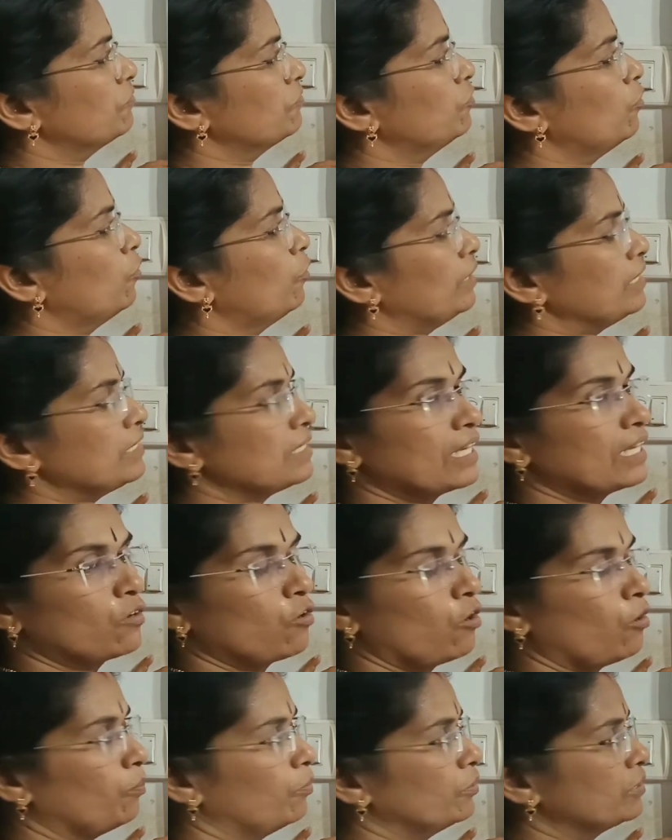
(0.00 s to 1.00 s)
4 is a
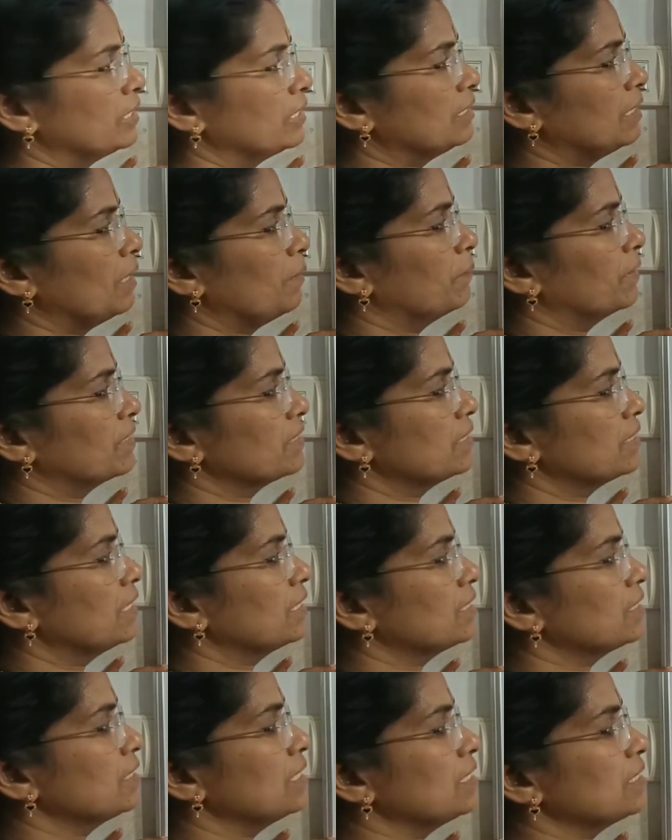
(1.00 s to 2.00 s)
composite number.
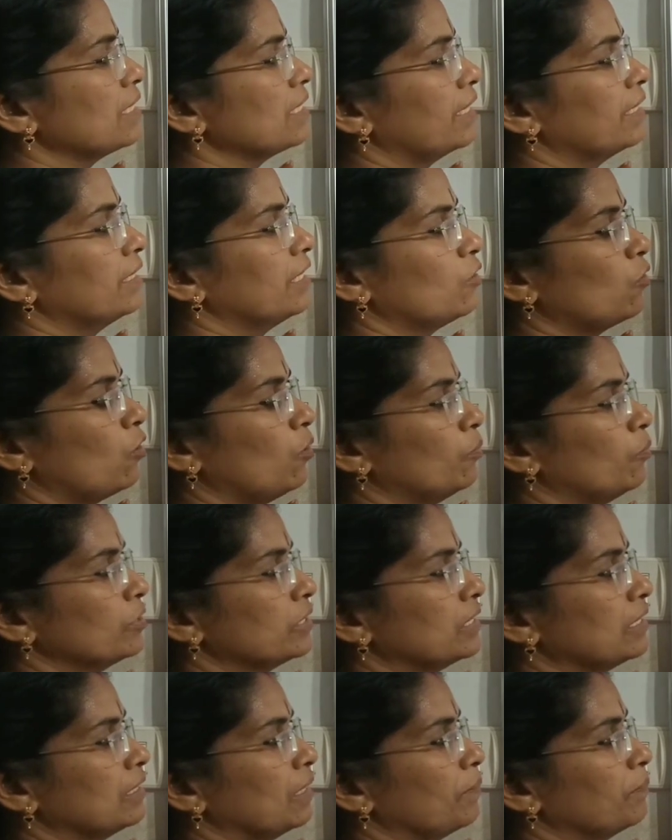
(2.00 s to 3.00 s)
6 is another
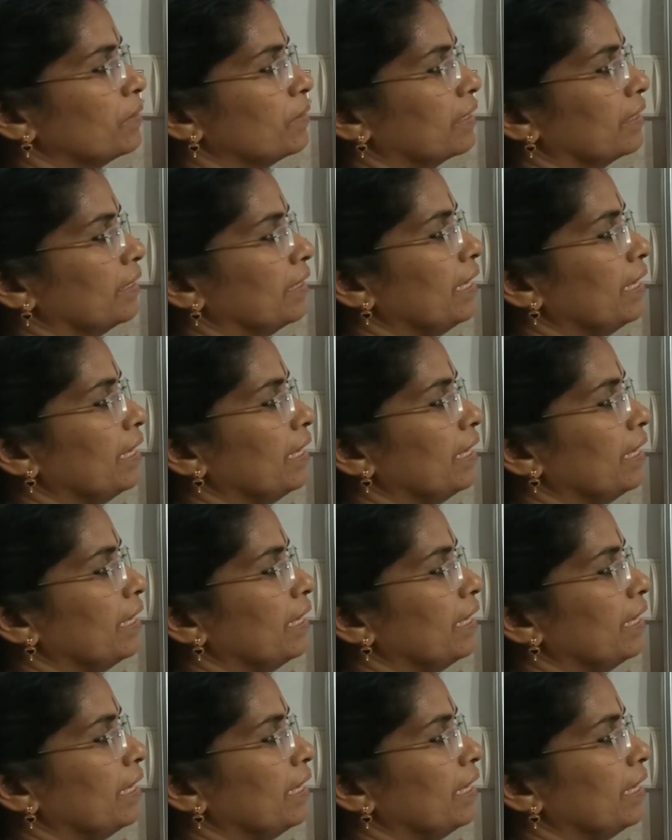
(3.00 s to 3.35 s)
composite number.